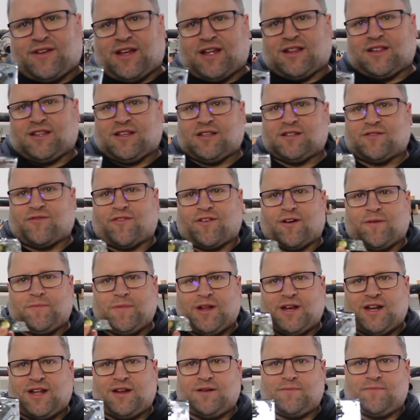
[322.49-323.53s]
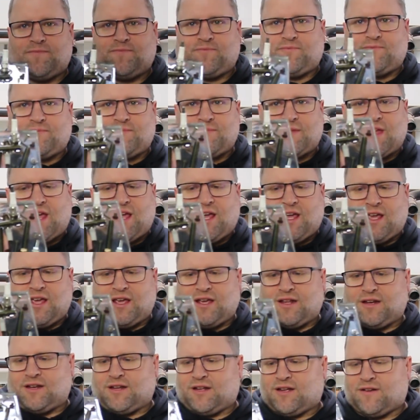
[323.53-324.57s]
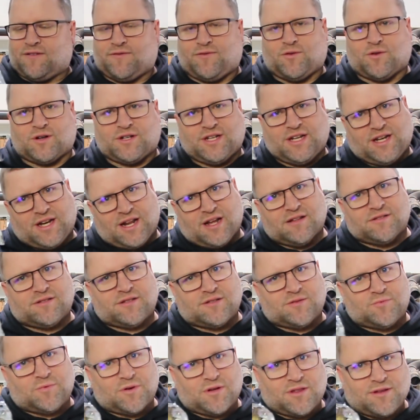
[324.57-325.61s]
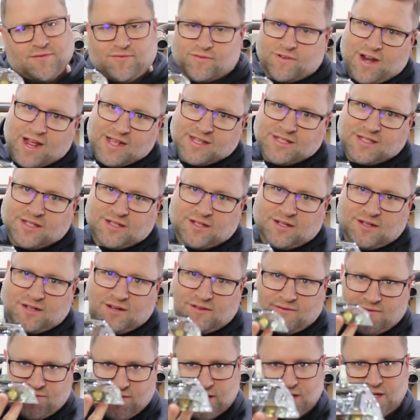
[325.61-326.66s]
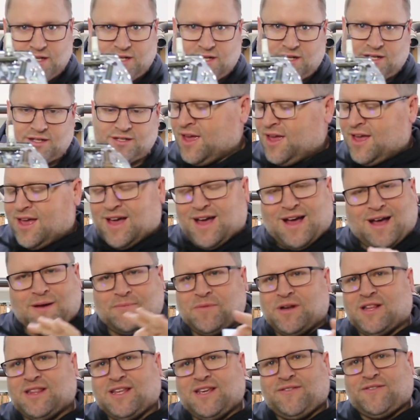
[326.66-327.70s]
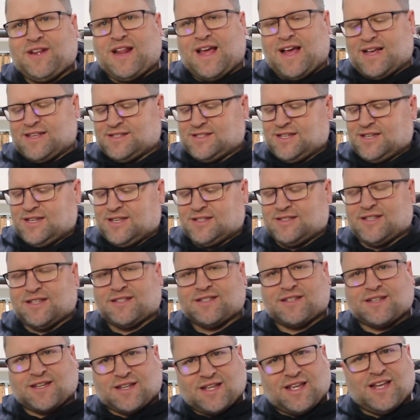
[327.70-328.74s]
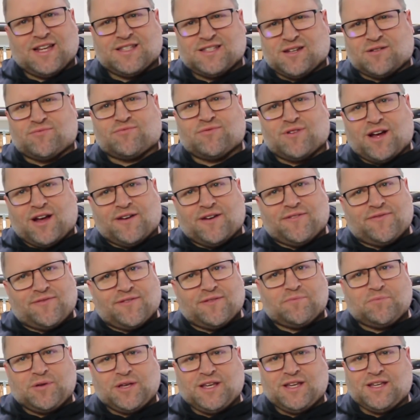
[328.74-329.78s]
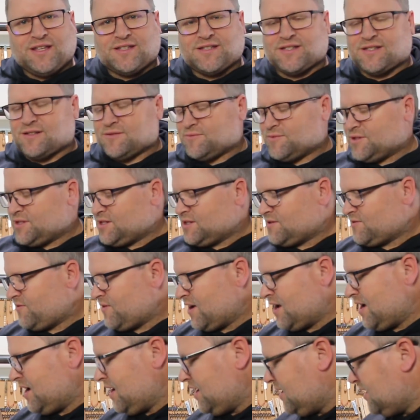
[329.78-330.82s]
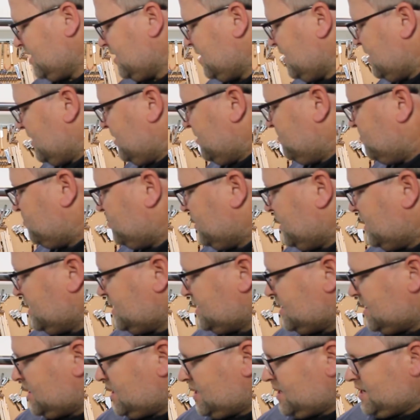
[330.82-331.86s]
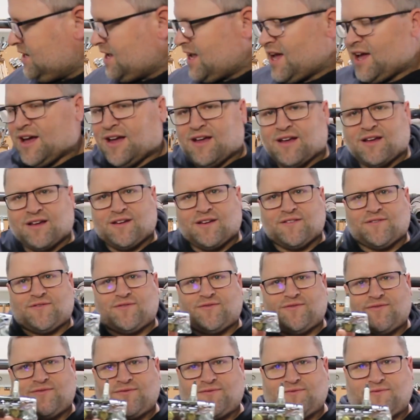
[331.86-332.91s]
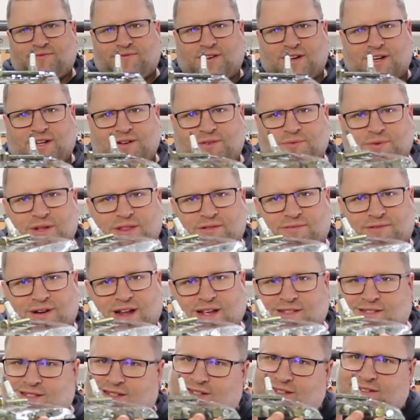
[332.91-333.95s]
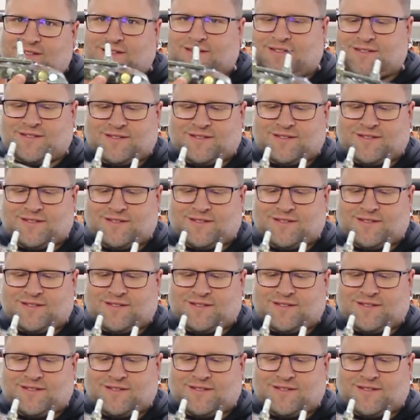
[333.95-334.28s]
at least for a minute, and 14 ounces worth of resin fun. I'm gonna leave it as is. It's a rough piece, which is fine, but yeah, fun with resin.